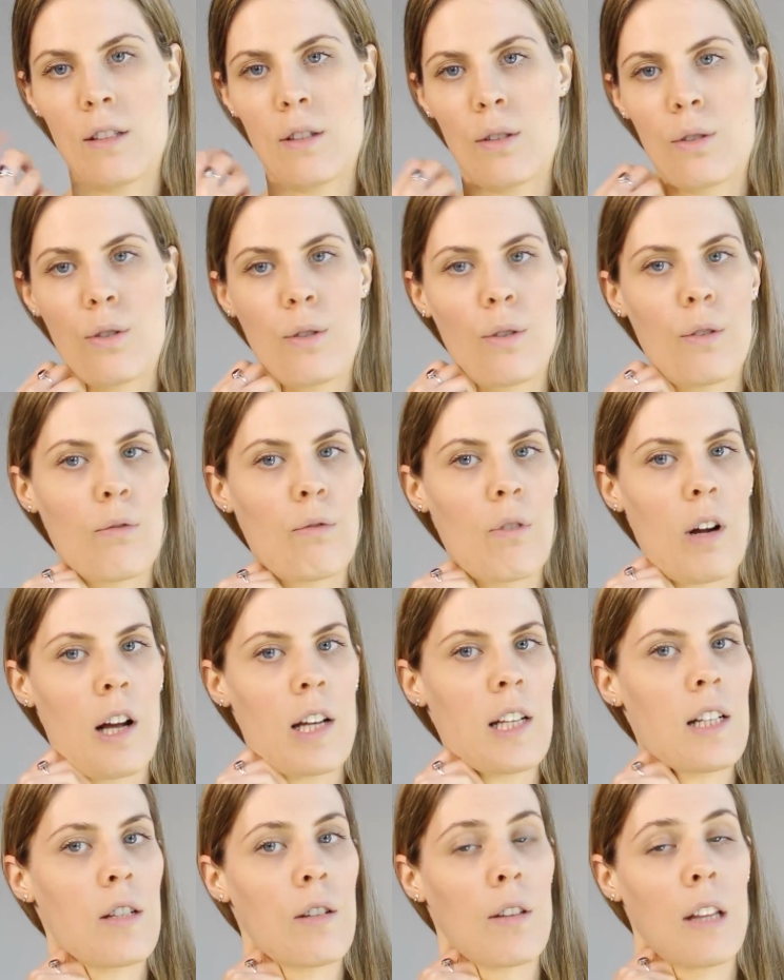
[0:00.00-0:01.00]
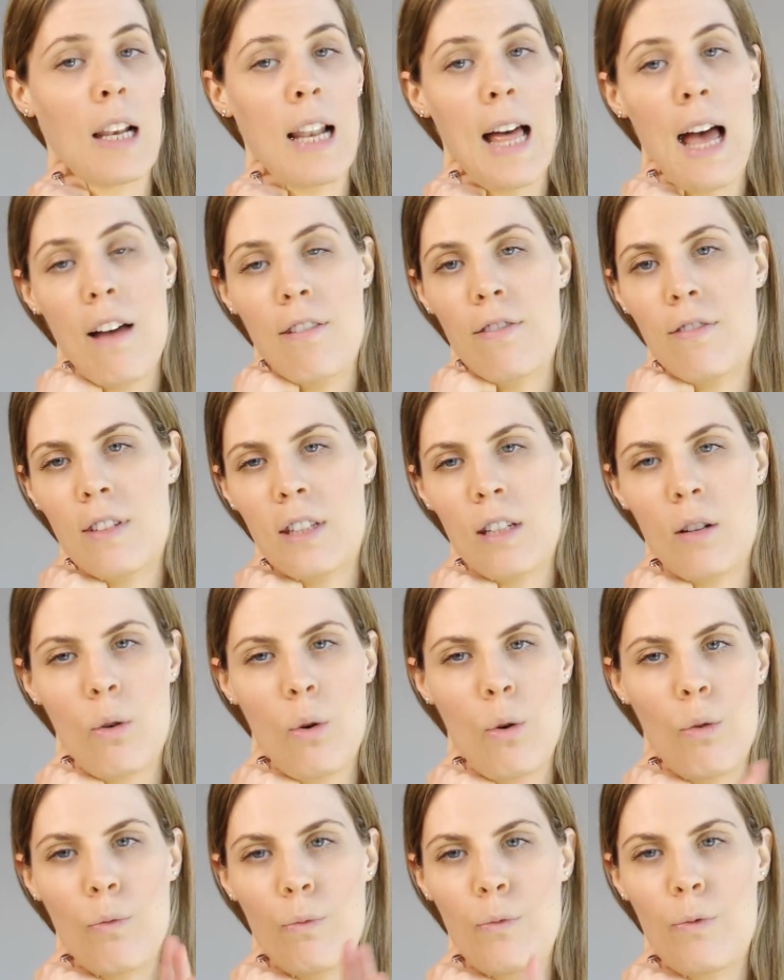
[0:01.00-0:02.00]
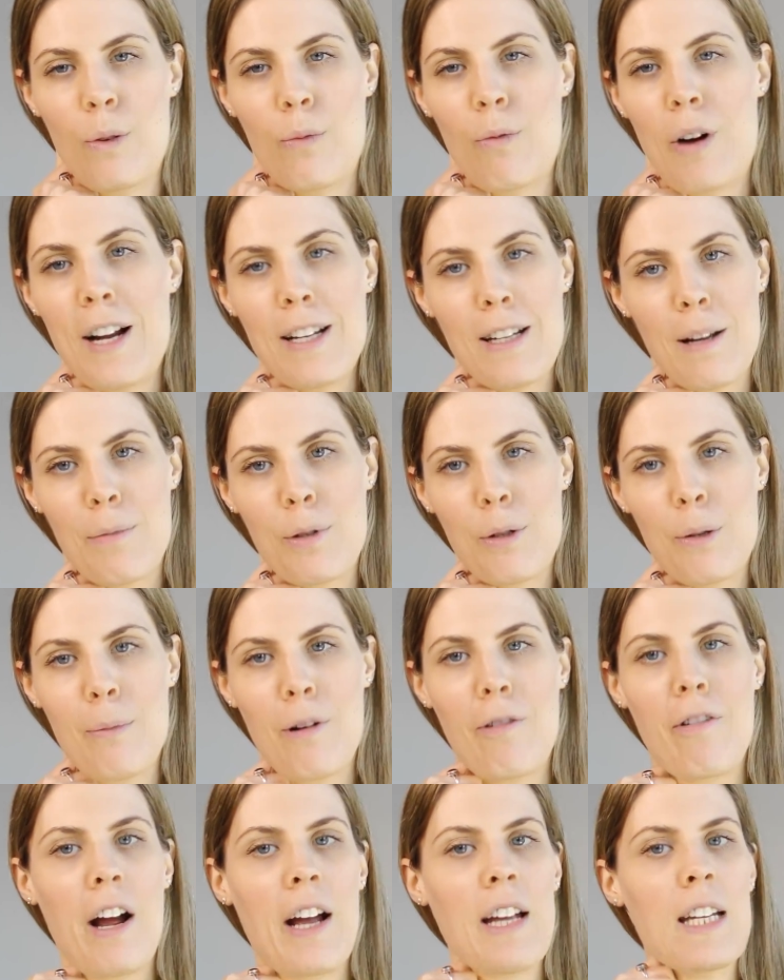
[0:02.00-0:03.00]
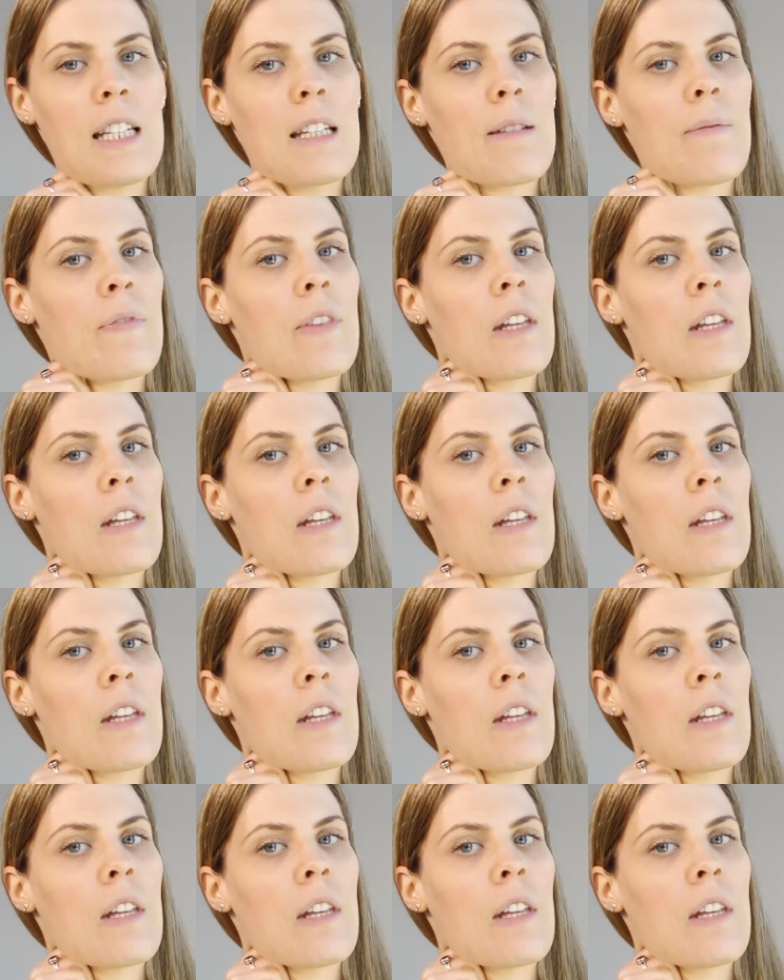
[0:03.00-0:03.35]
so to the right, to the left, or the right, I'm doing my right.